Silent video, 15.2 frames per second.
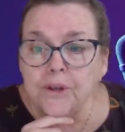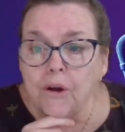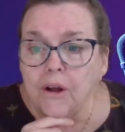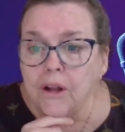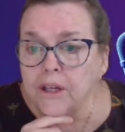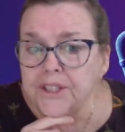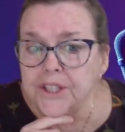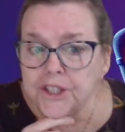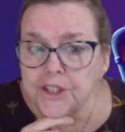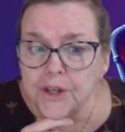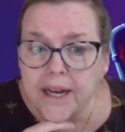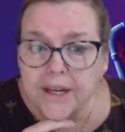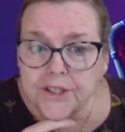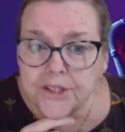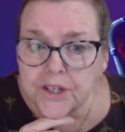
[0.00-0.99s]
all a teacher
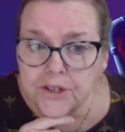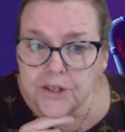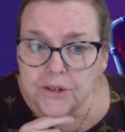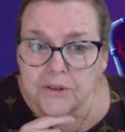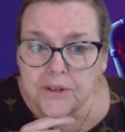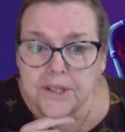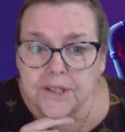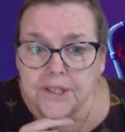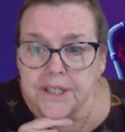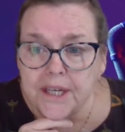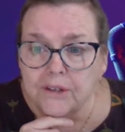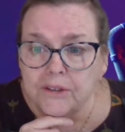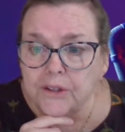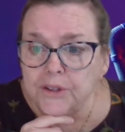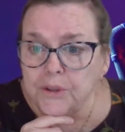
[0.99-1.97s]
has to do is
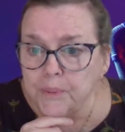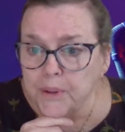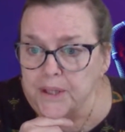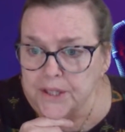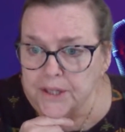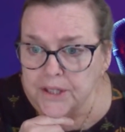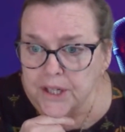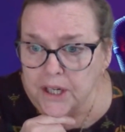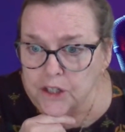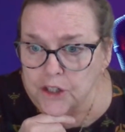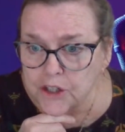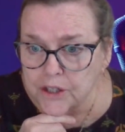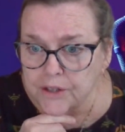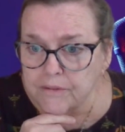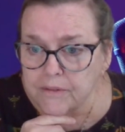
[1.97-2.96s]
download the
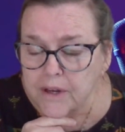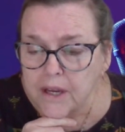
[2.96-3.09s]
presentation